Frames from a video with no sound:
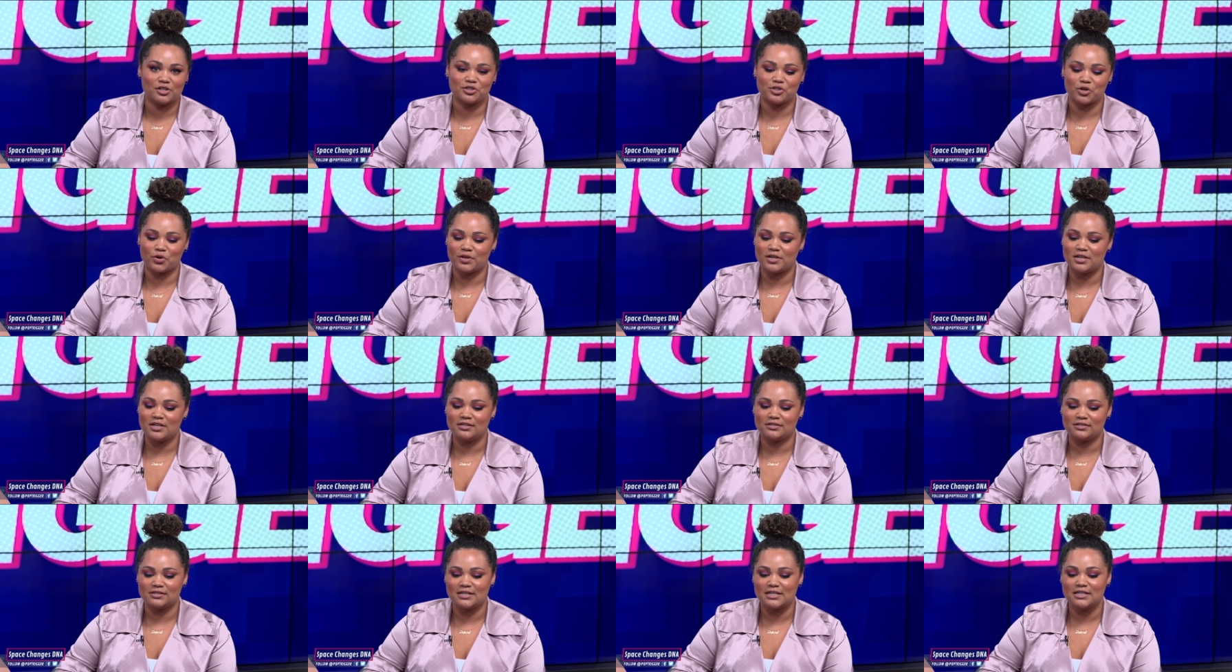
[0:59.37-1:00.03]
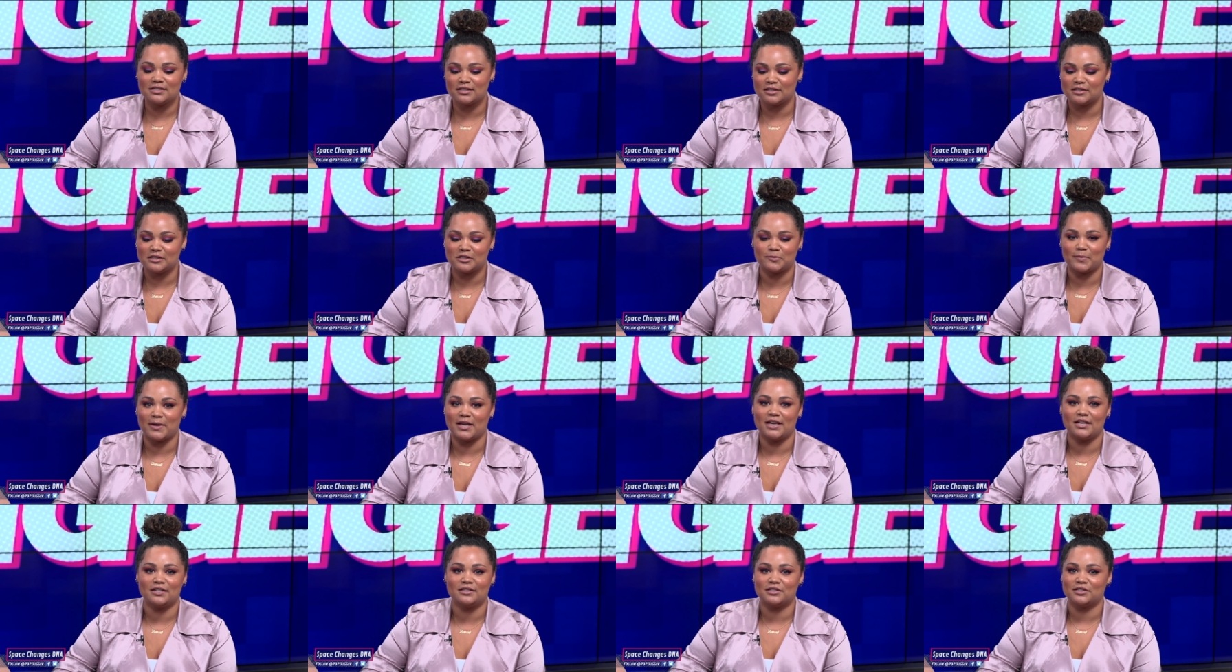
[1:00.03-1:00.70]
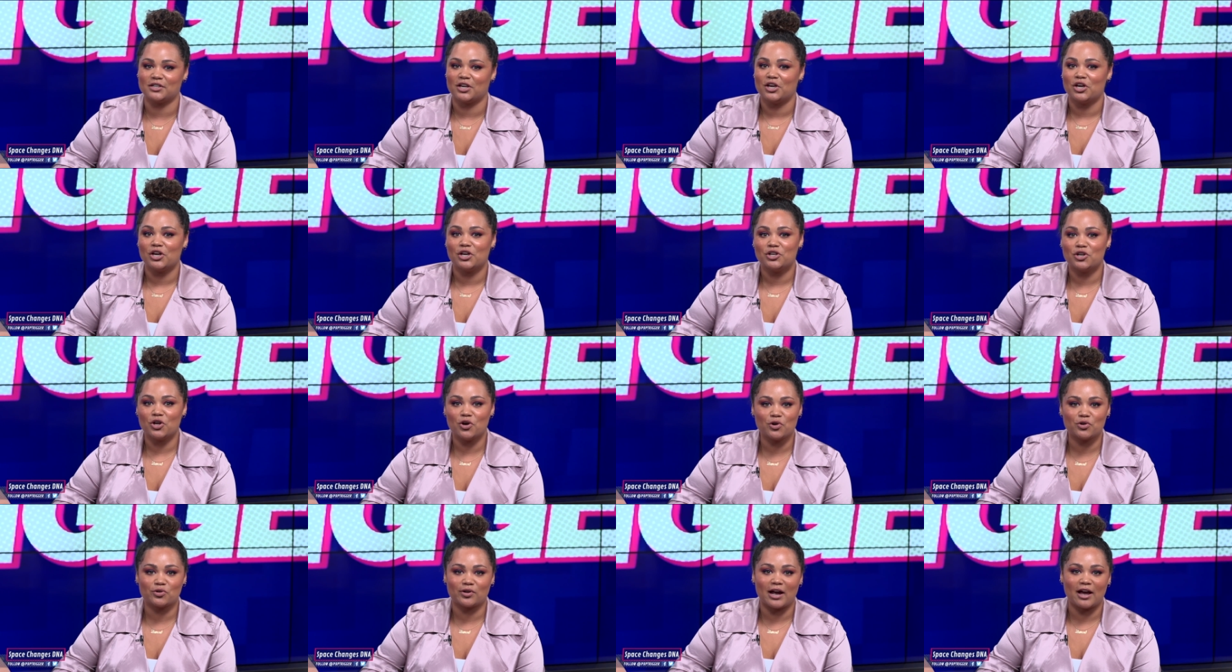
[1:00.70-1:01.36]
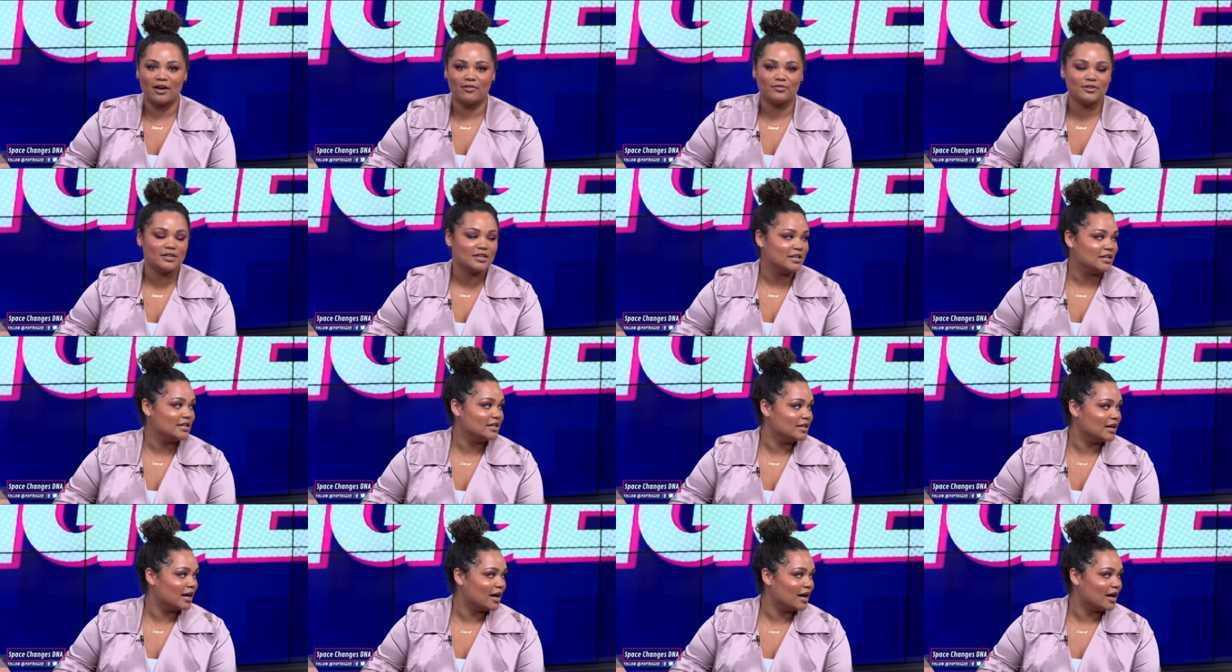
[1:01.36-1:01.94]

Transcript: So he's he's in space, no gravity,